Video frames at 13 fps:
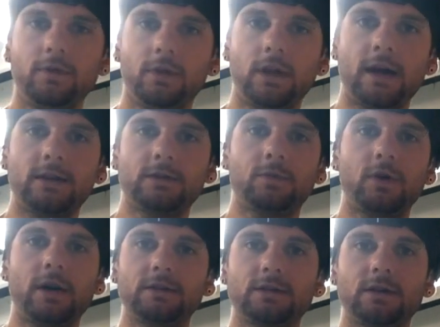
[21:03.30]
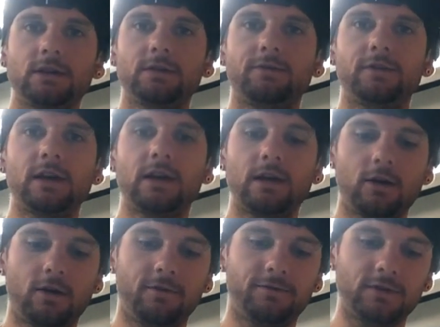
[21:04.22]
the last process of taking
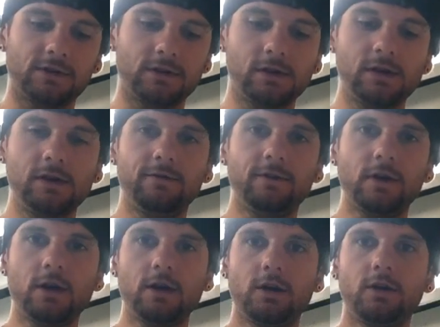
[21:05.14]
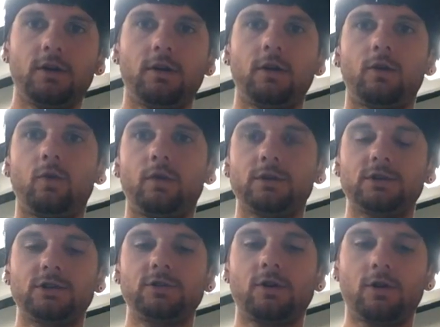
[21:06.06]
off the sleeve, you're going to want to
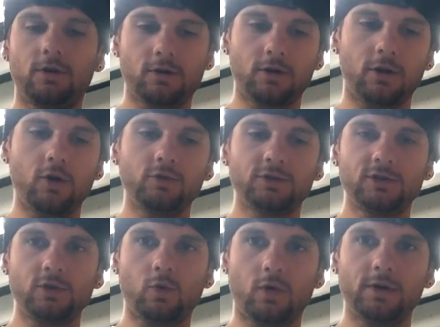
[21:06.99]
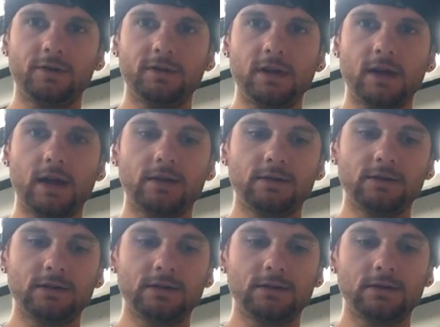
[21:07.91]
start close to one of the
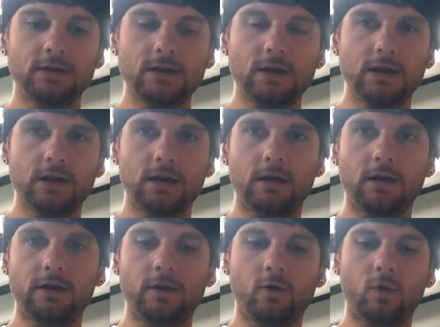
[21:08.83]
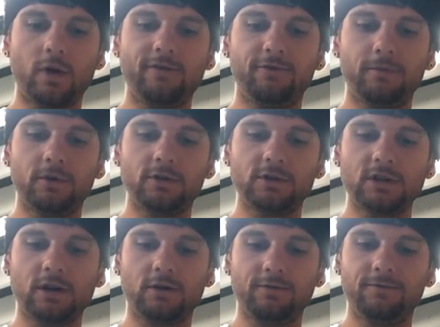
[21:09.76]
ends, cutting away from
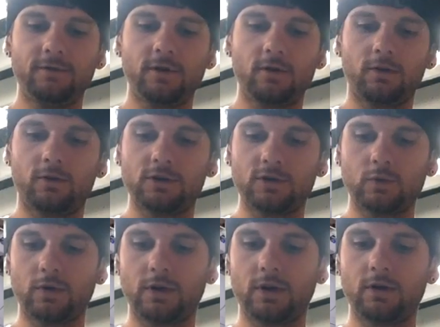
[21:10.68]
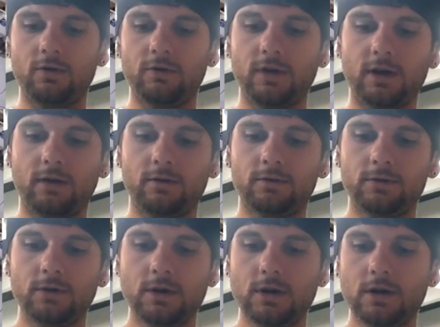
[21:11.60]
yourself. You're going to just want to go down
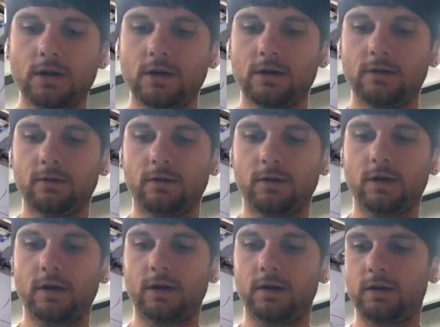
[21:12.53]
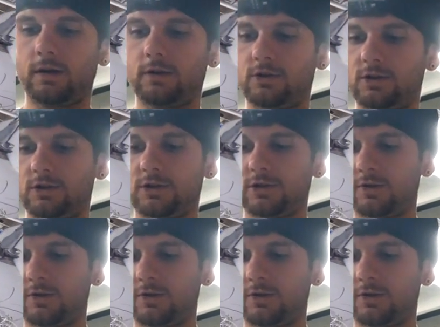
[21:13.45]
the line and just